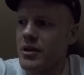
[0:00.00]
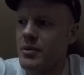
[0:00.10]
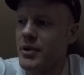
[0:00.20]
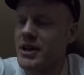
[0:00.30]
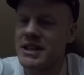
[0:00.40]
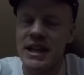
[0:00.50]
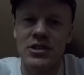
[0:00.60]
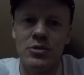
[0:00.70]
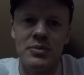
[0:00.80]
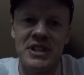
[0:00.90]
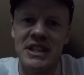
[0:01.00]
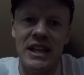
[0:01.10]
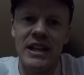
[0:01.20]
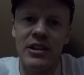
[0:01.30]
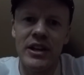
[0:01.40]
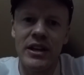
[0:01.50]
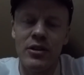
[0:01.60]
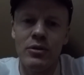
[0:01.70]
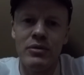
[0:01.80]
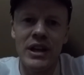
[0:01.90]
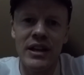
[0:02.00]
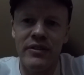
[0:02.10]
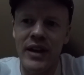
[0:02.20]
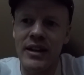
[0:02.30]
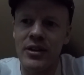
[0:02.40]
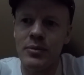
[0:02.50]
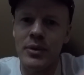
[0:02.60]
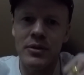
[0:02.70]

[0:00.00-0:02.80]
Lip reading: I might have said something silly, like, you know, and really offended him.